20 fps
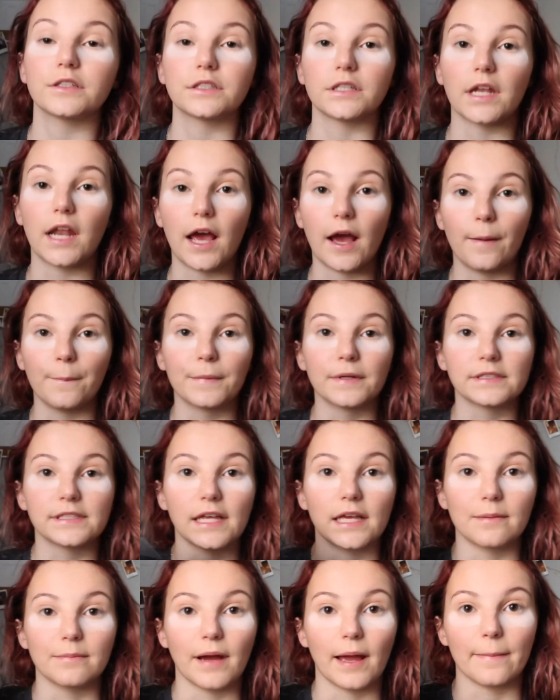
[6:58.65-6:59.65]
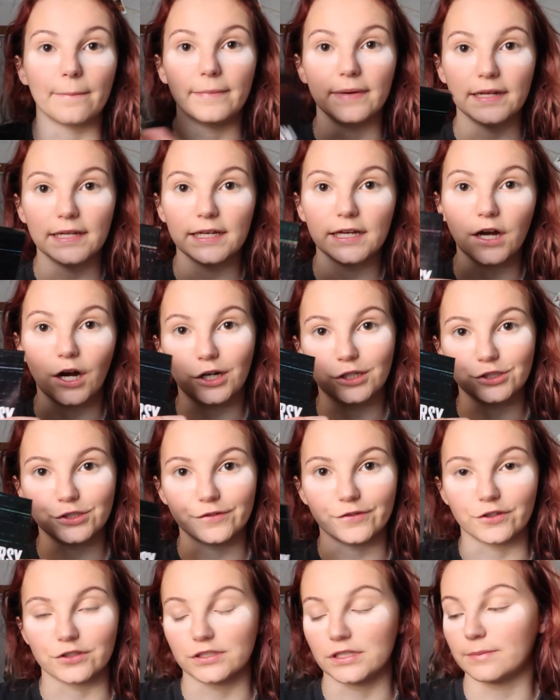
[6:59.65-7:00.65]
So now I'm going to take my mini
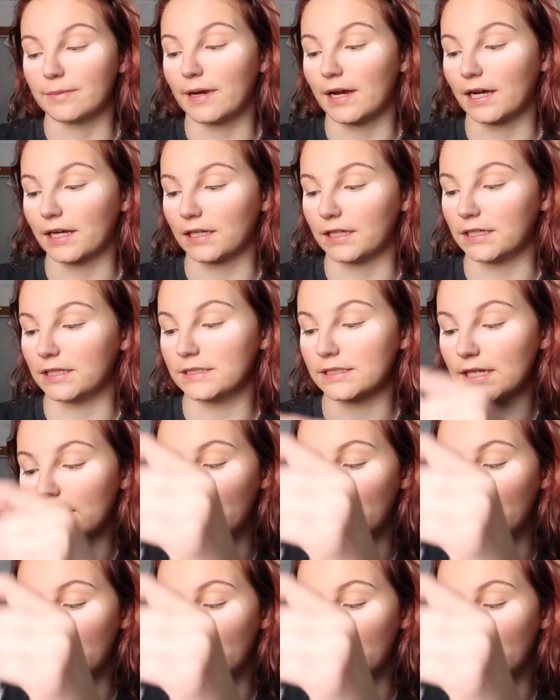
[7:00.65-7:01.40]
controversy palette